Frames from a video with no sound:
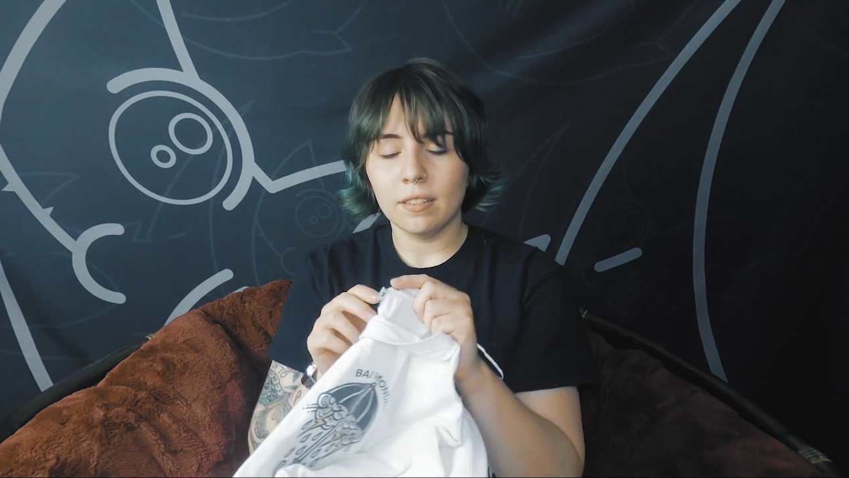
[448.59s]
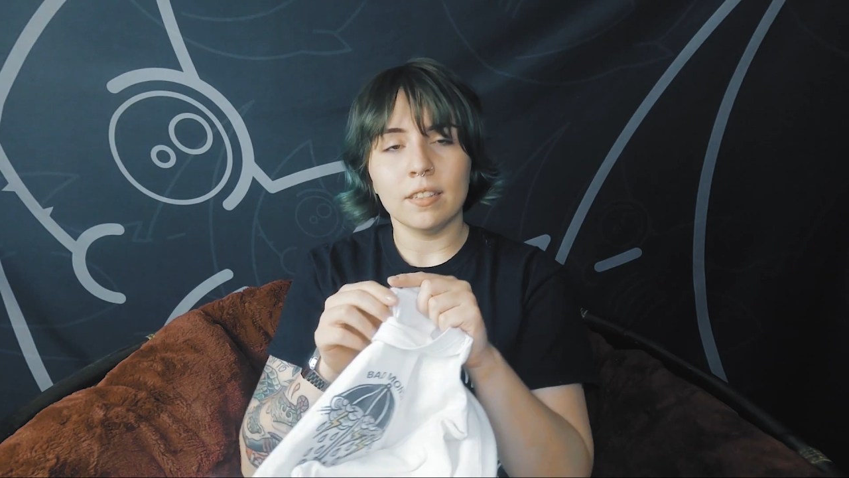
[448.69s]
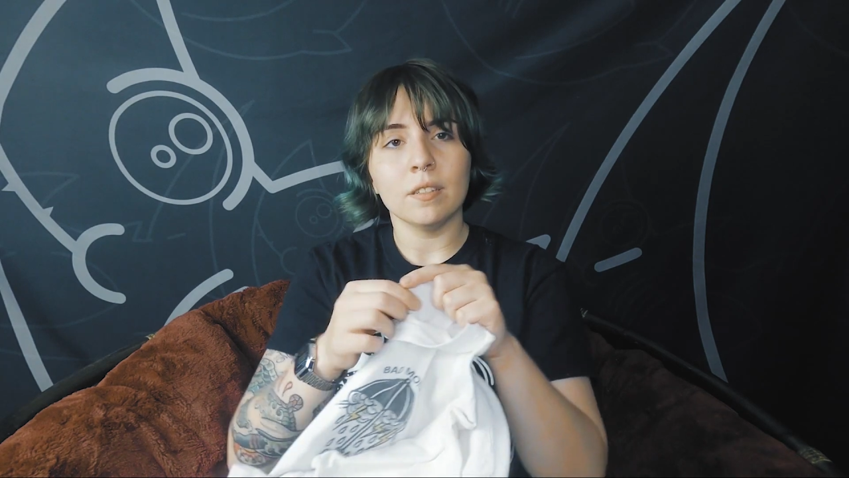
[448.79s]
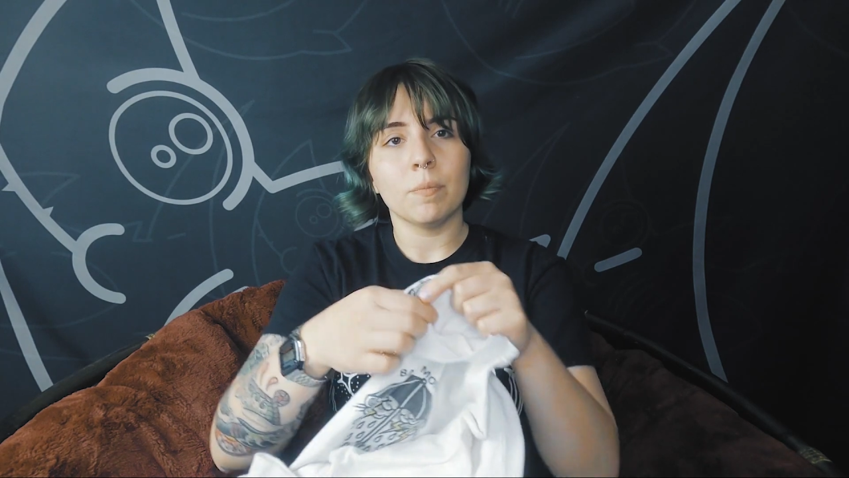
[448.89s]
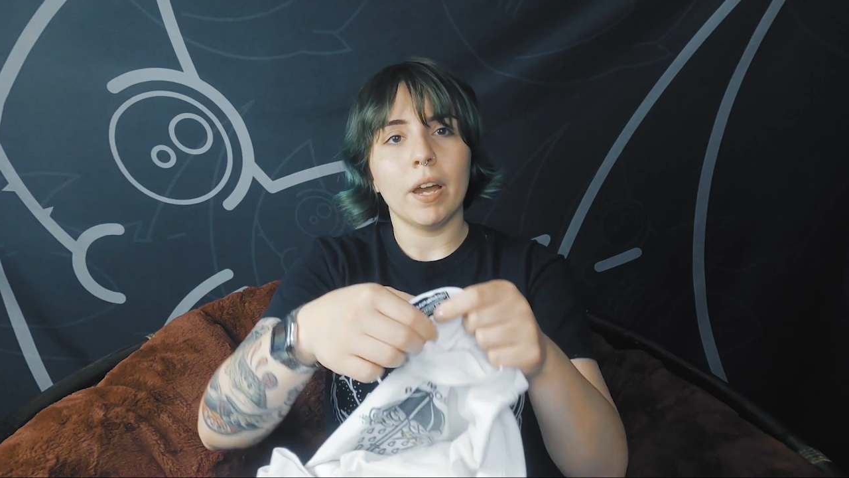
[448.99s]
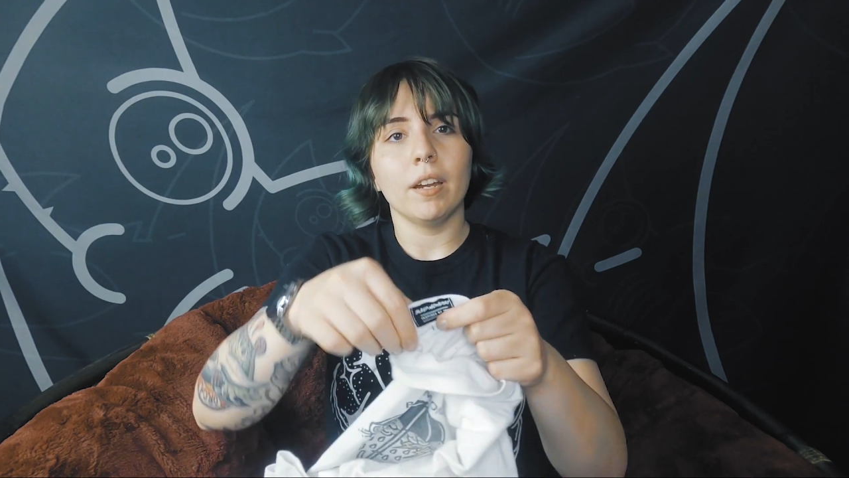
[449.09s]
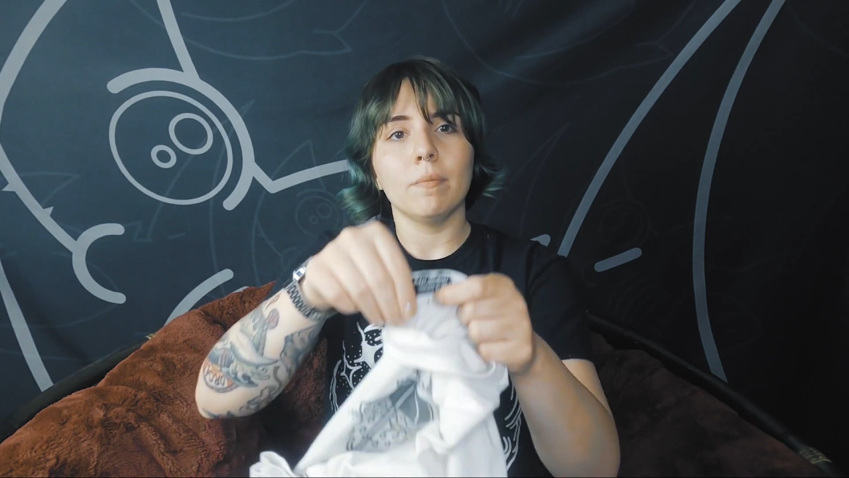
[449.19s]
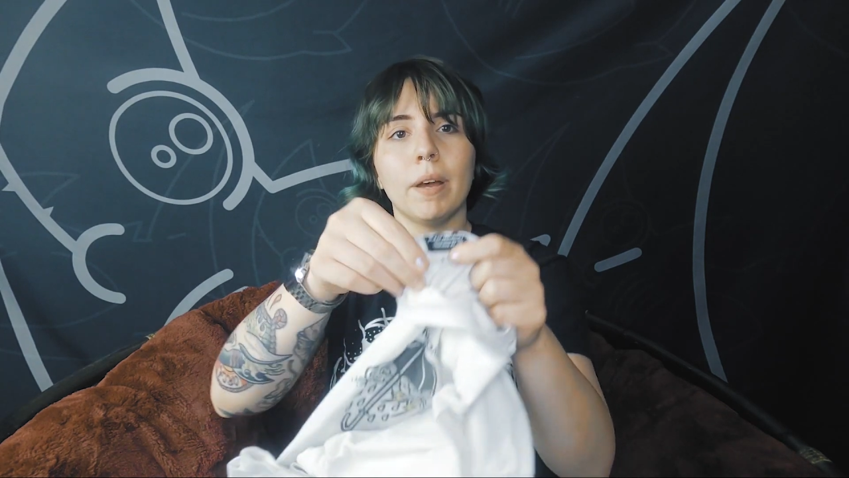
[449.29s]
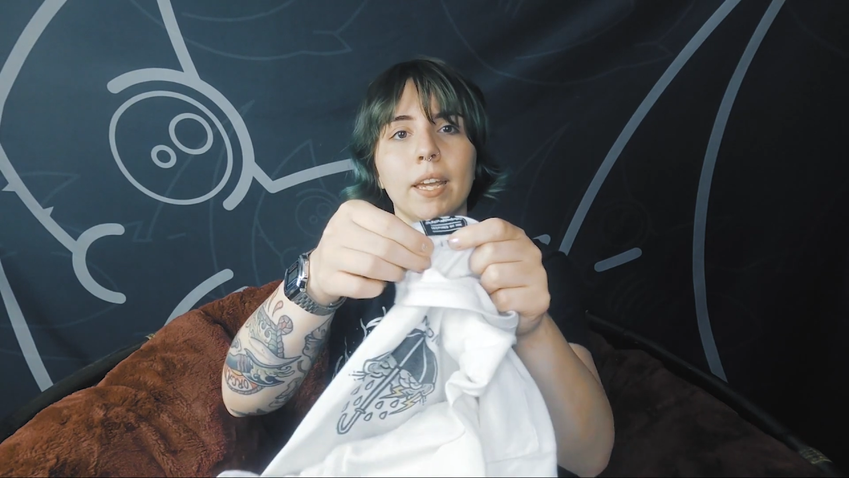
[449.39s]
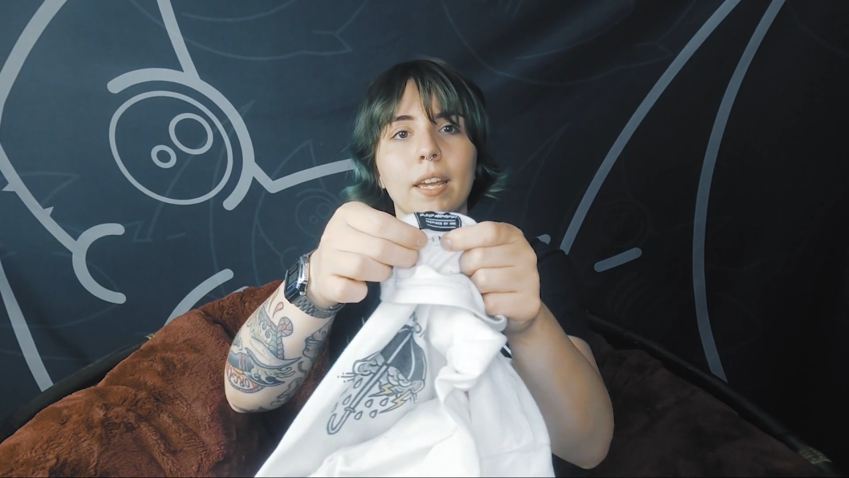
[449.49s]
it's
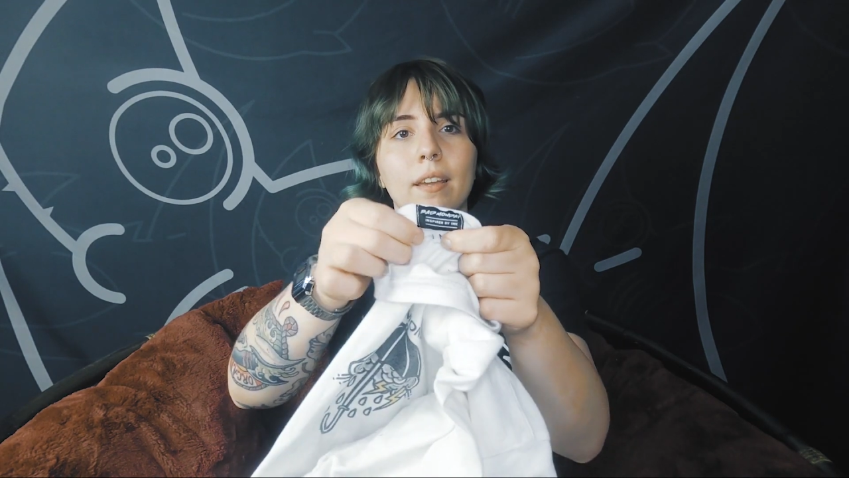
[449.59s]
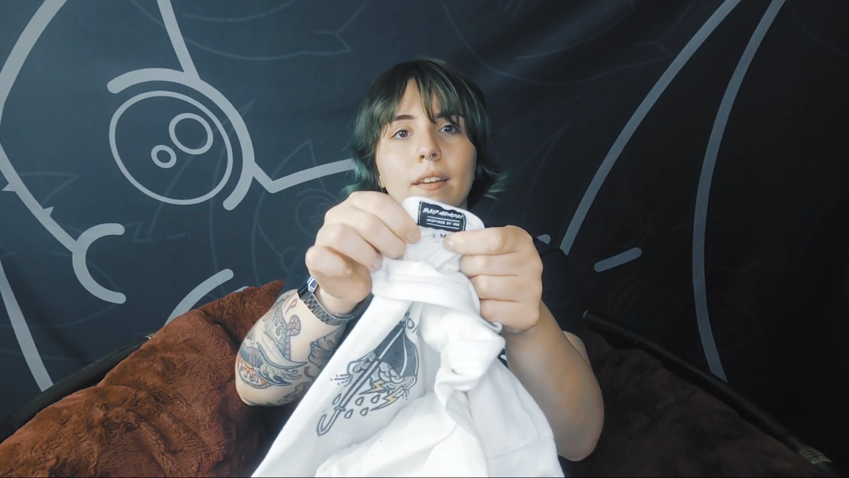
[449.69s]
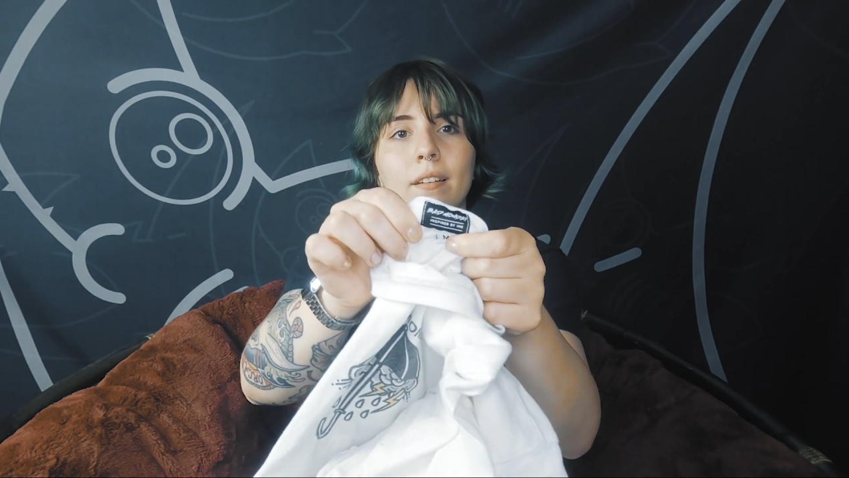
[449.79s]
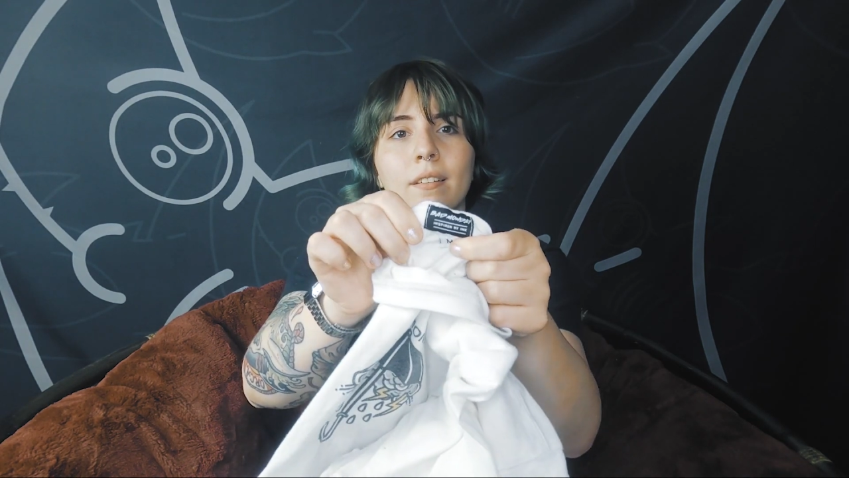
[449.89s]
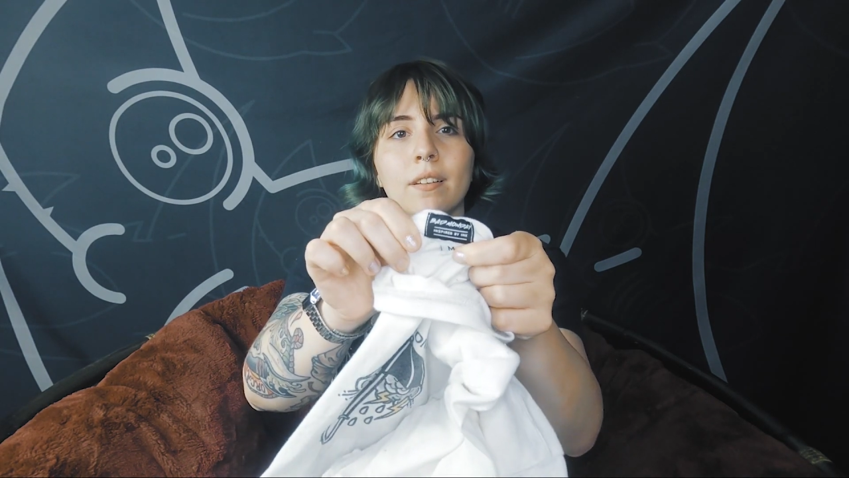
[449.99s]
inspired by ink.